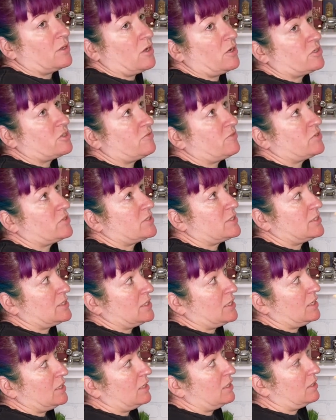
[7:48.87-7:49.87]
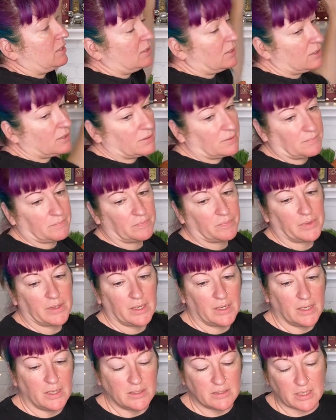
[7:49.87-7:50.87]
Controversy.
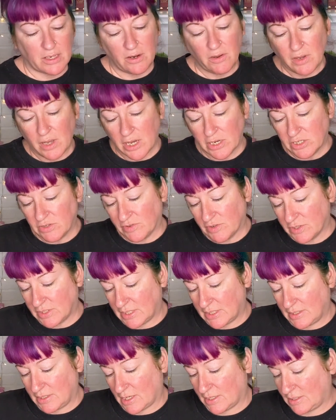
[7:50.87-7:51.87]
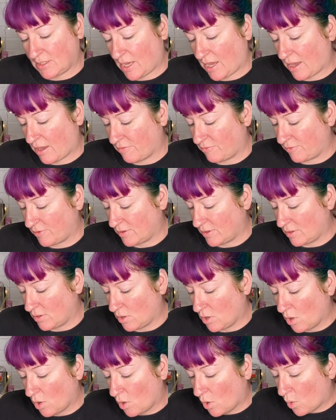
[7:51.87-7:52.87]
So I know Controversy does have,
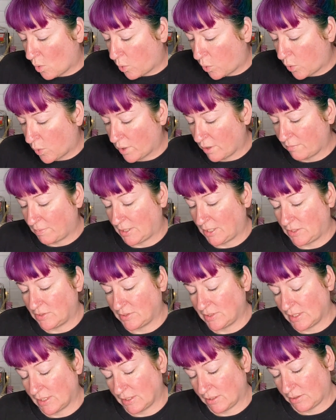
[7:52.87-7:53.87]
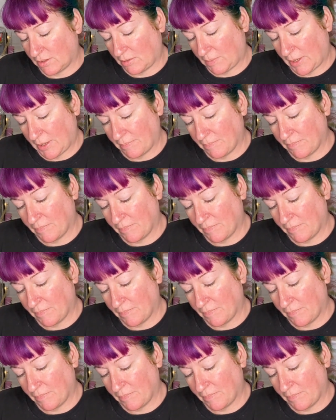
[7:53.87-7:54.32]
I've been using it a little bit,